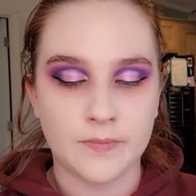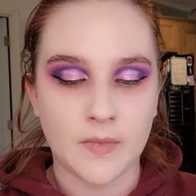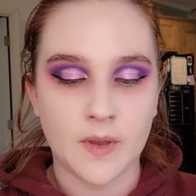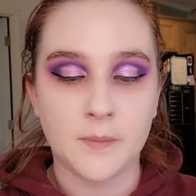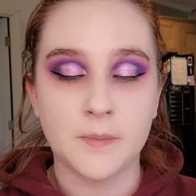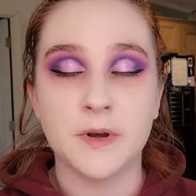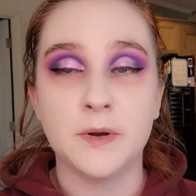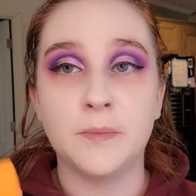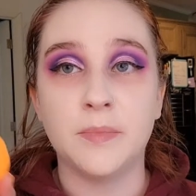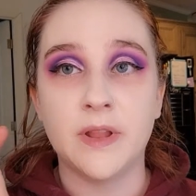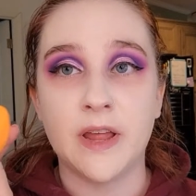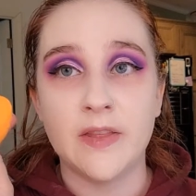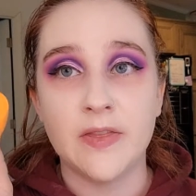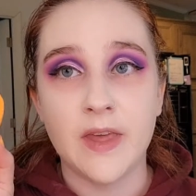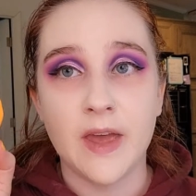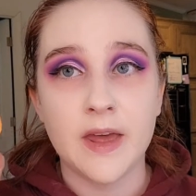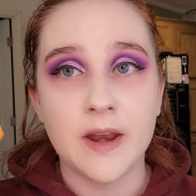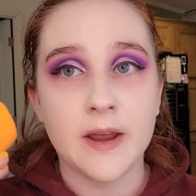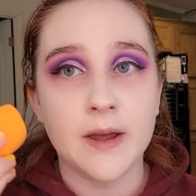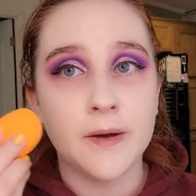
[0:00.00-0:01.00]
I'm going to blend
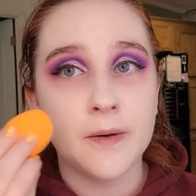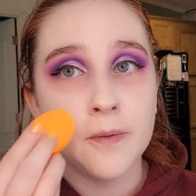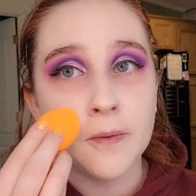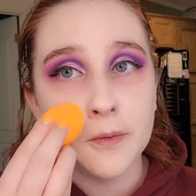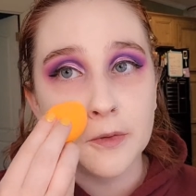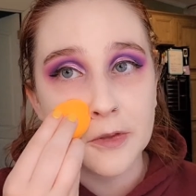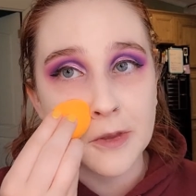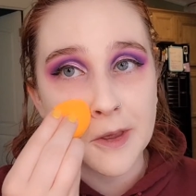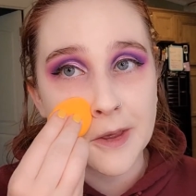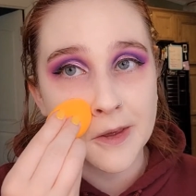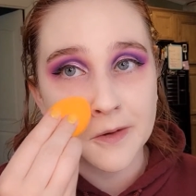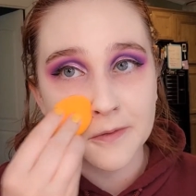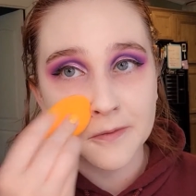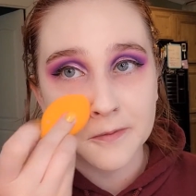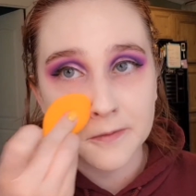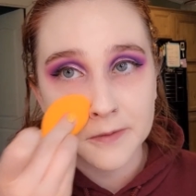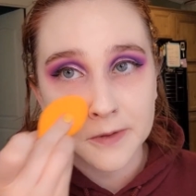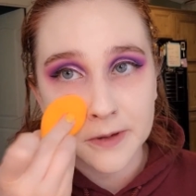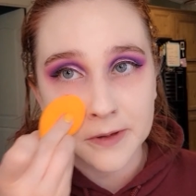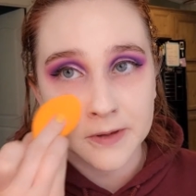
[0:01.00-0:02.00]
that out with a
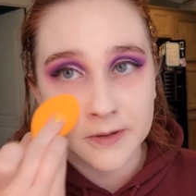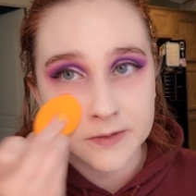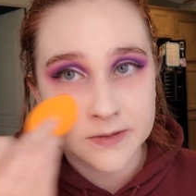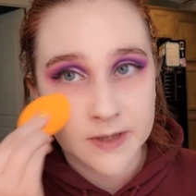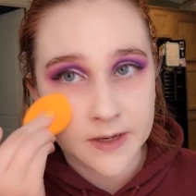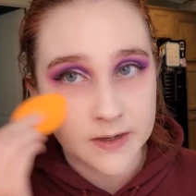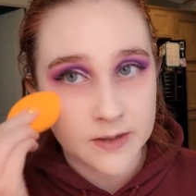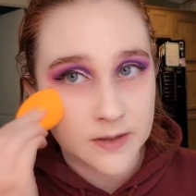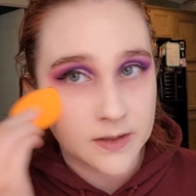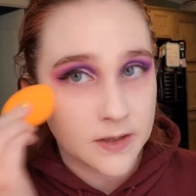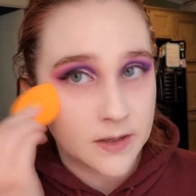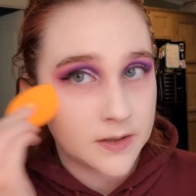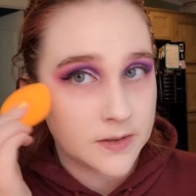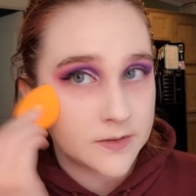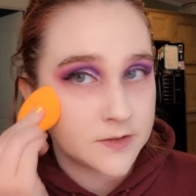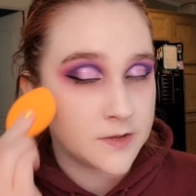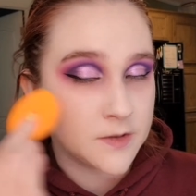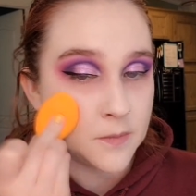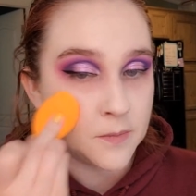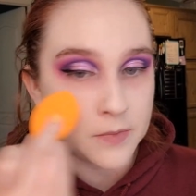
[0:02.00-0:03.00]
Real
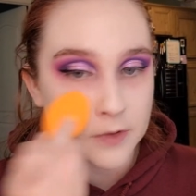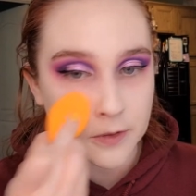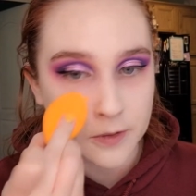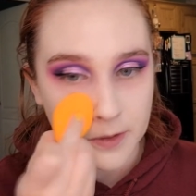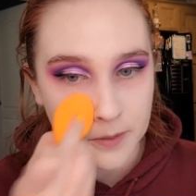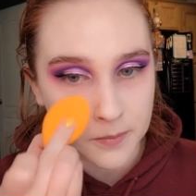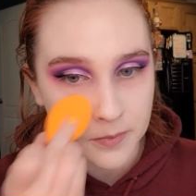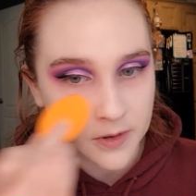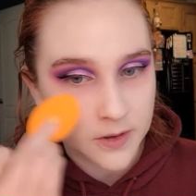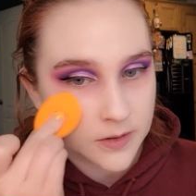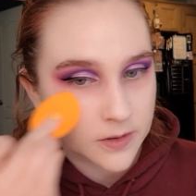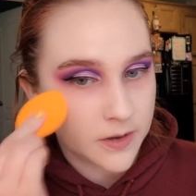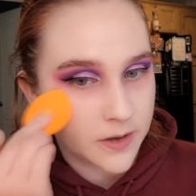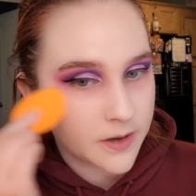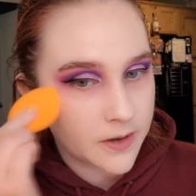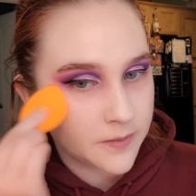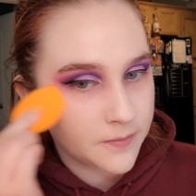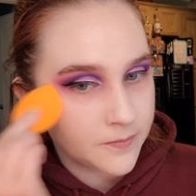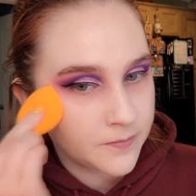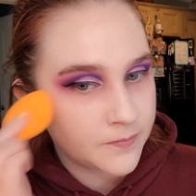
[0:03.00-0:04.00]
Techniques Beauty Blender.